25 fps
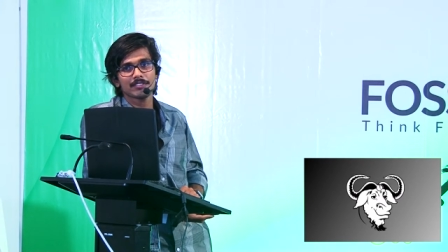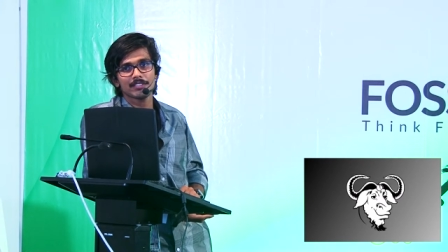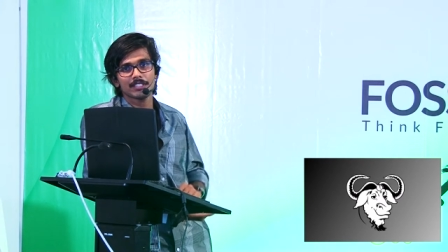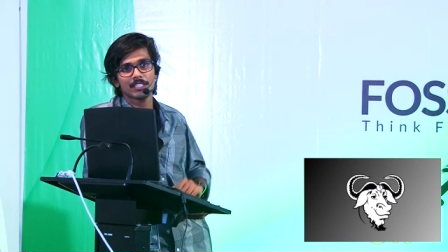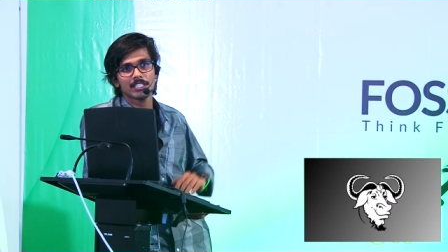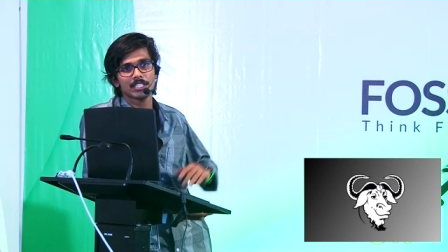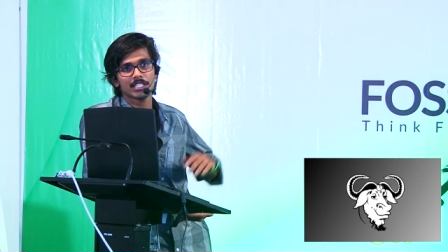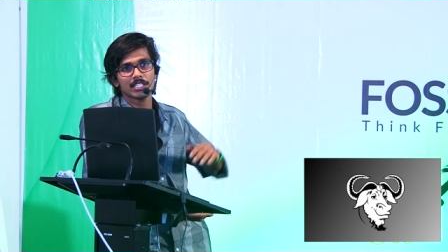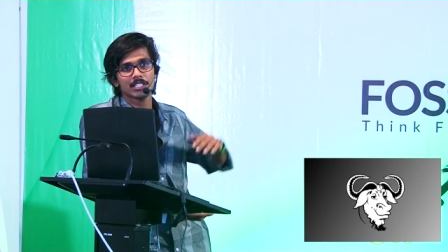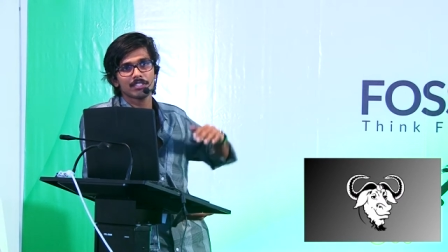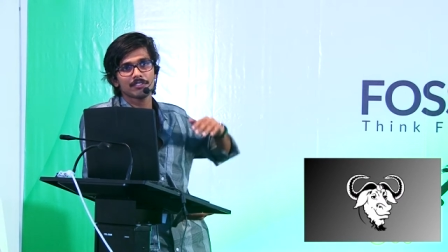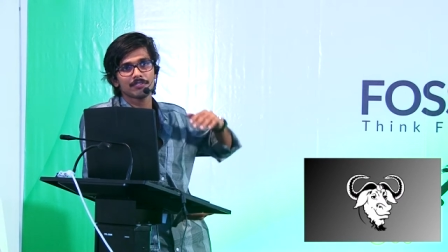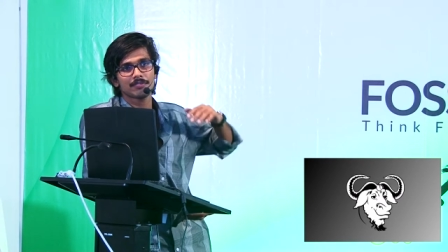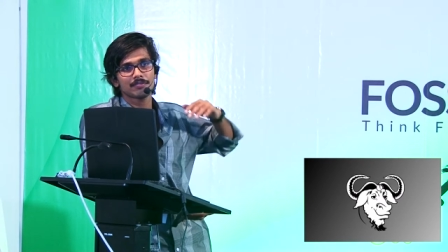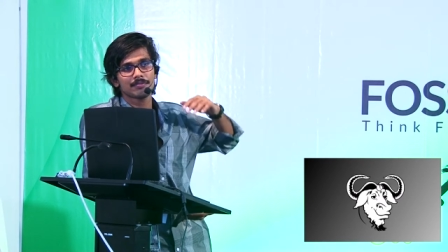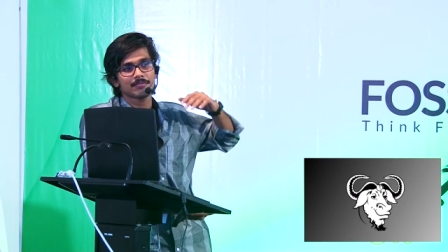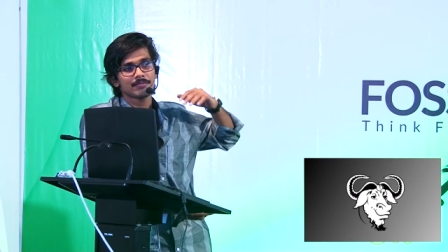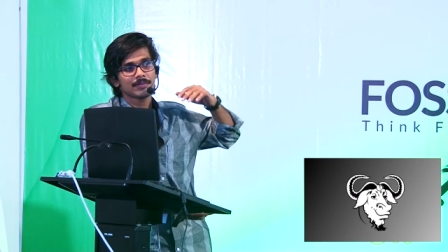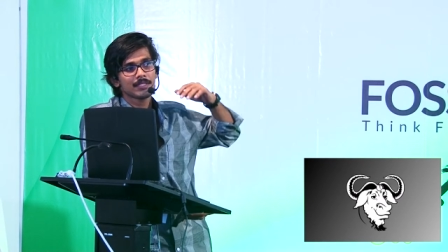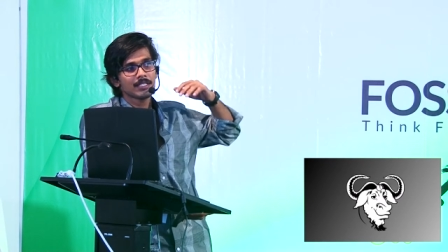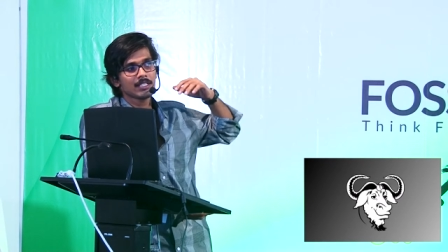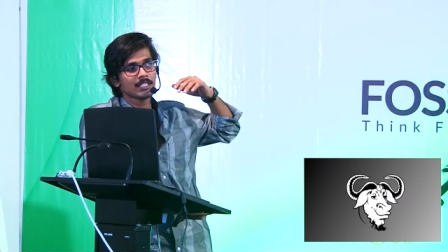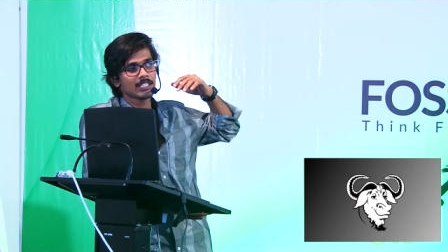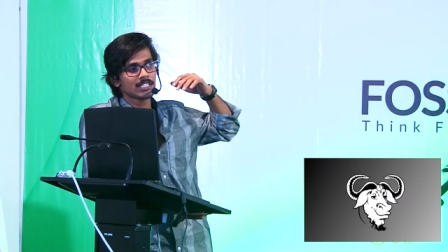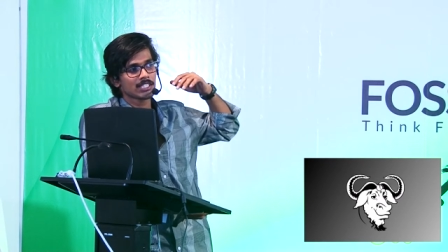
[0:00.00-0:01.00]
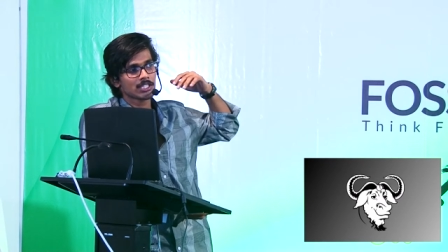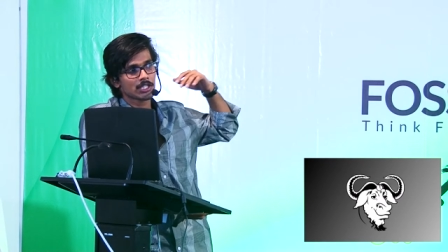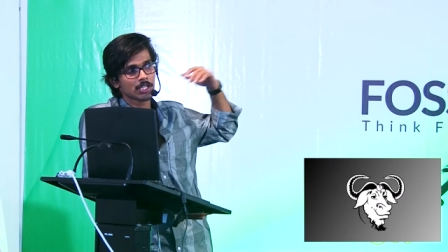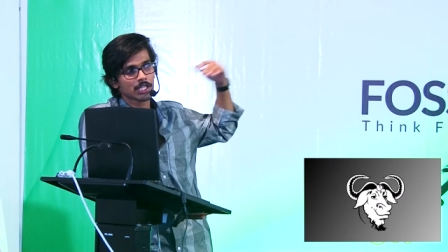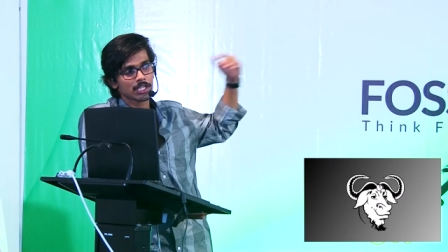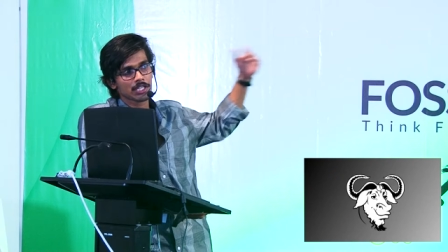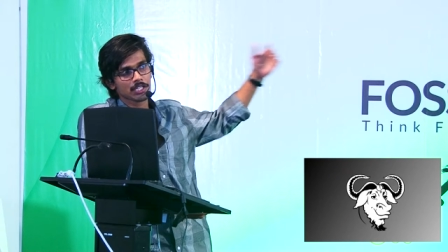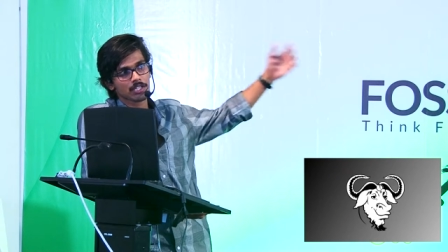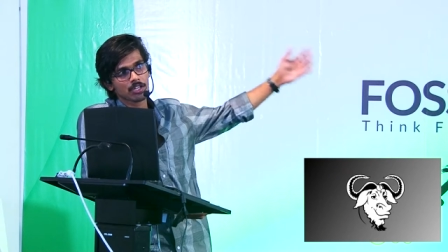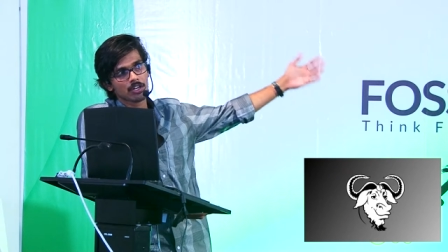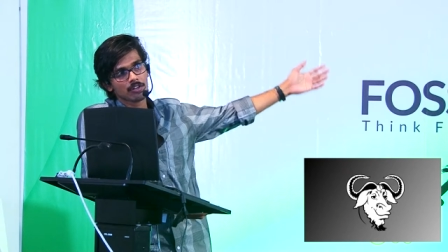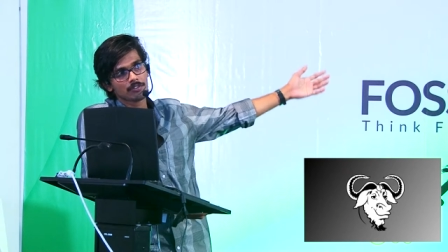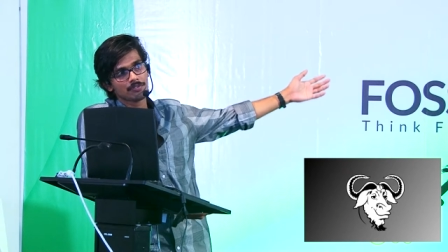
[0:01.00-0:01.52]
uh,
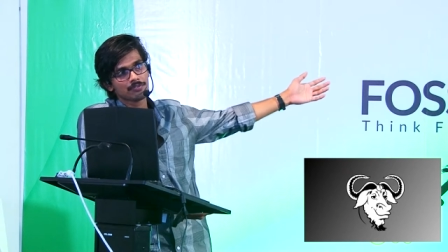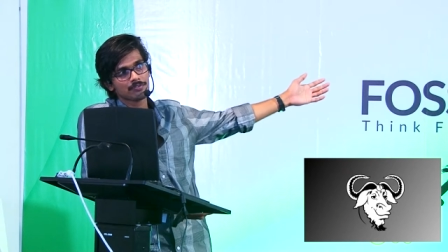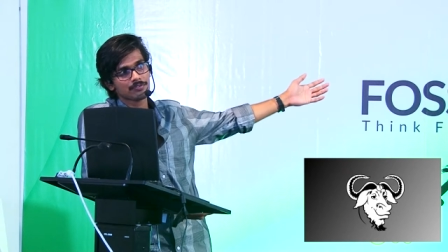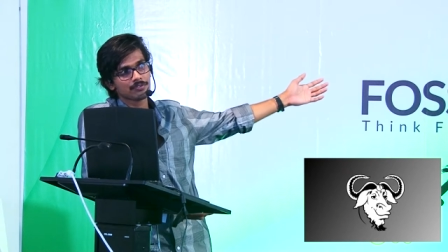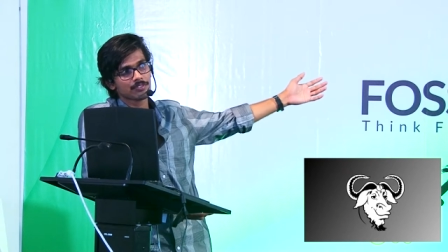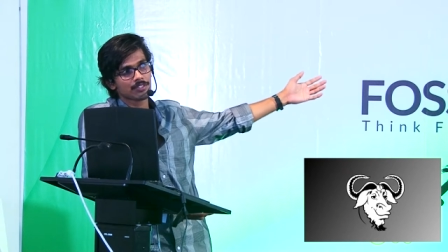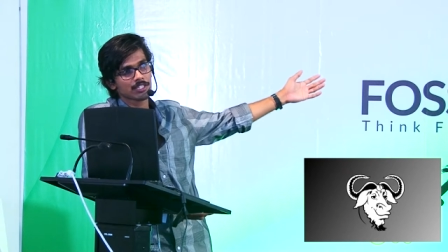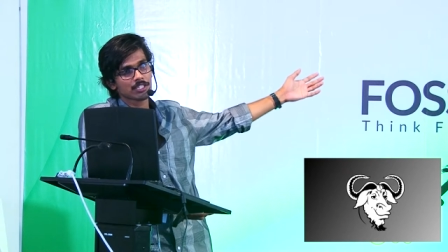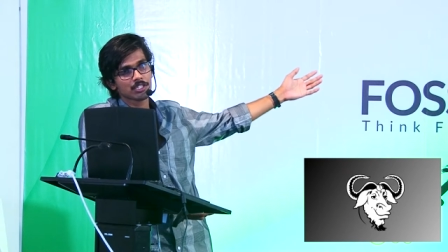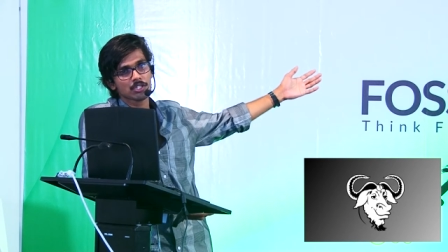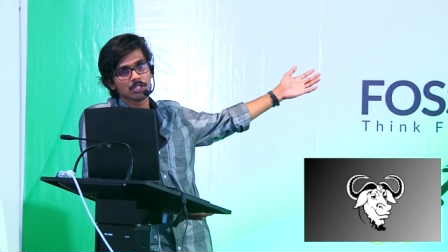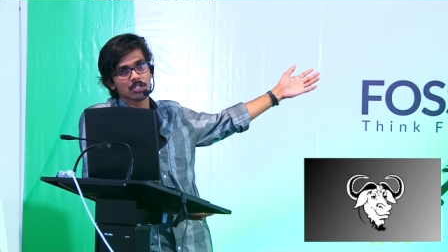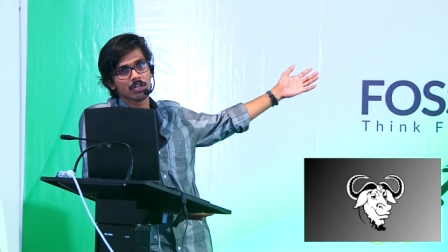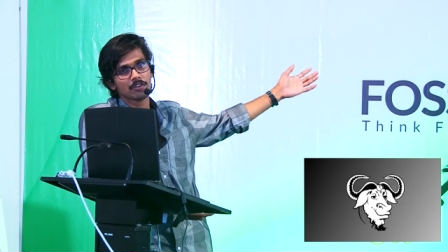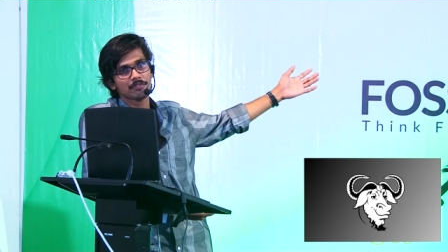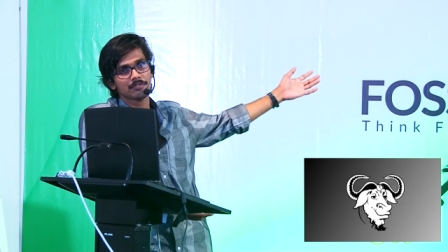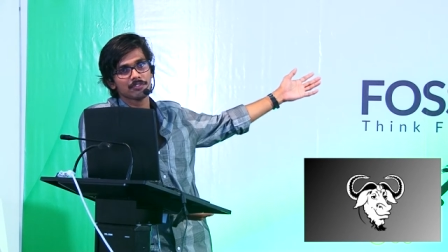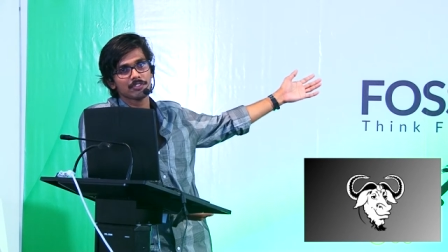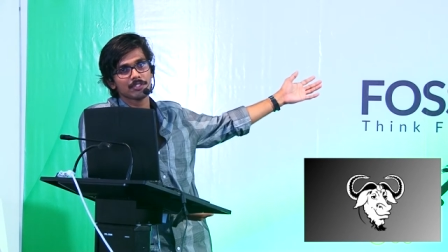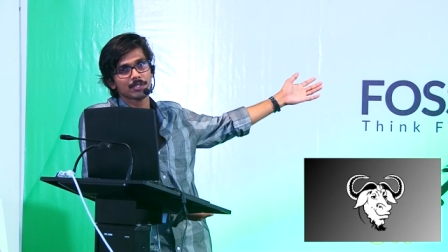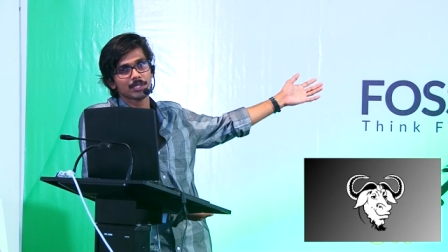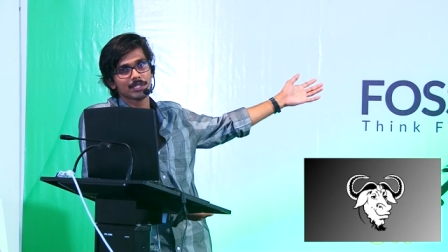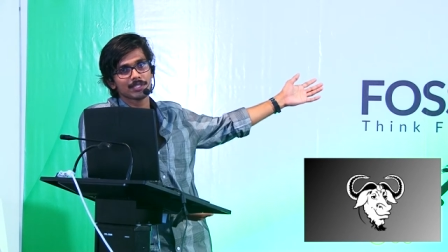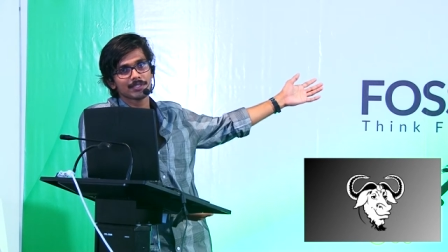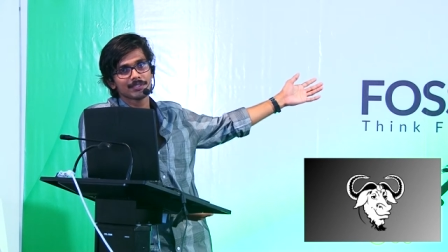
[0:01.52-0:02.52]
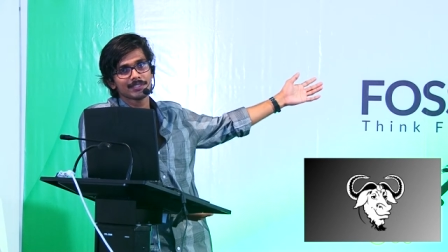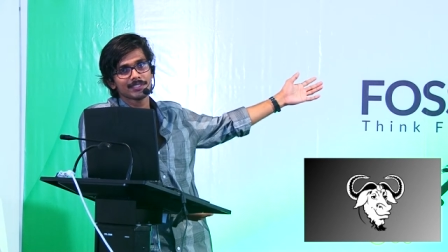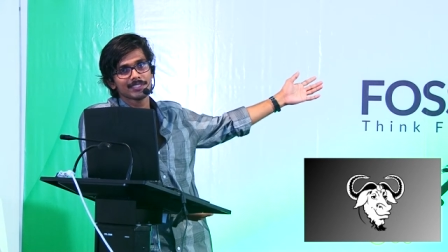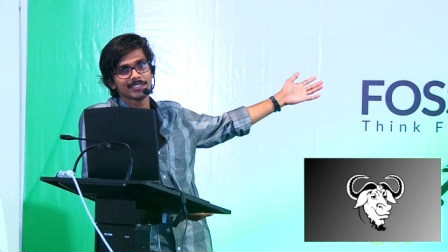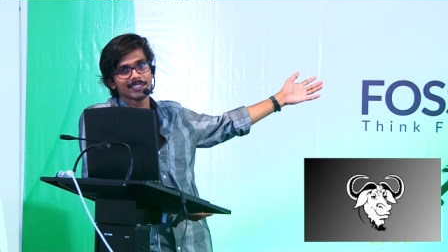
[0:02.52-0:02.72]
sharing of free software.